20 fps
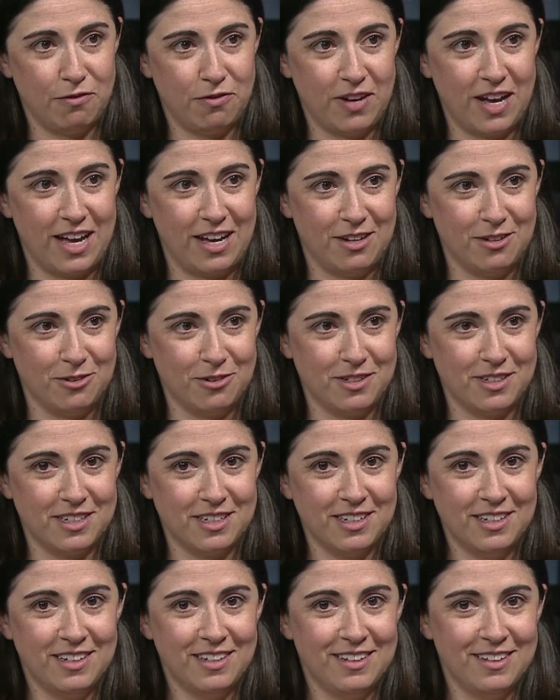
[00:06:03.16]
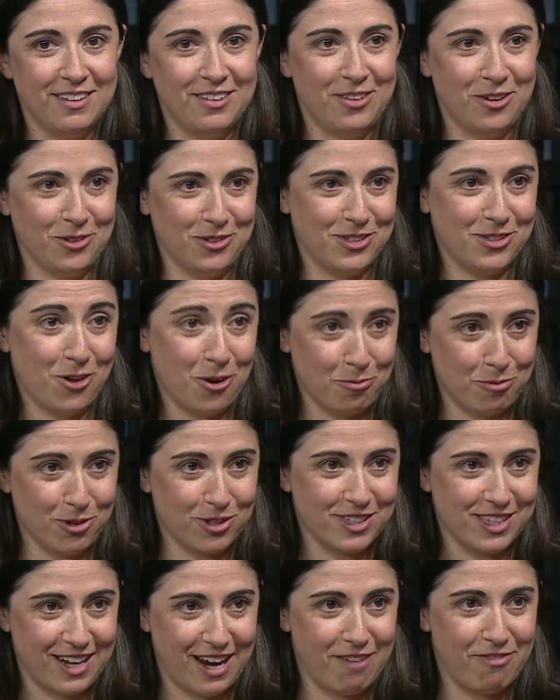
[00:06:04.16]
found, those
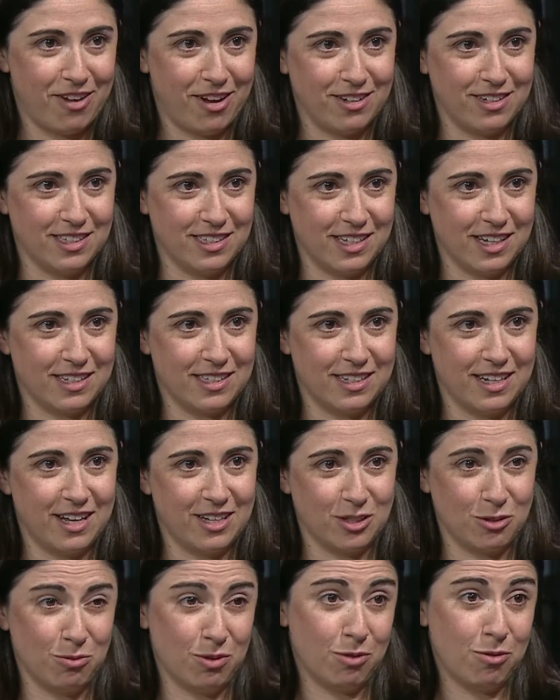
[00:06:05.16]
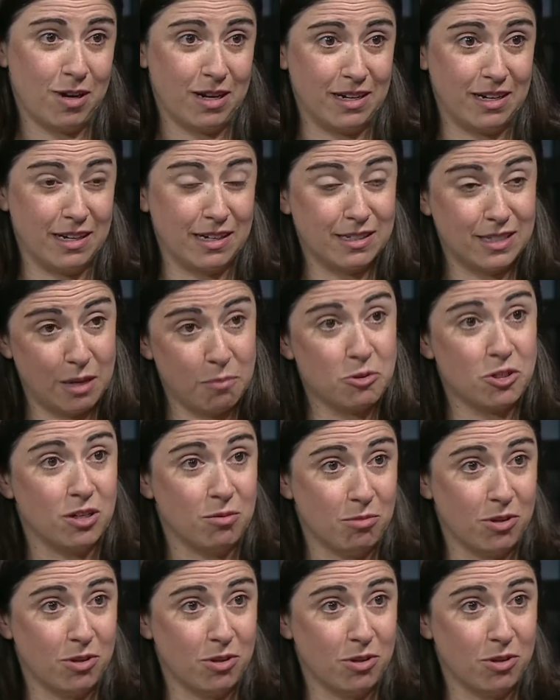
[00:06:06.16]
songbooks that I found in Sachsenhausen were quite an exception.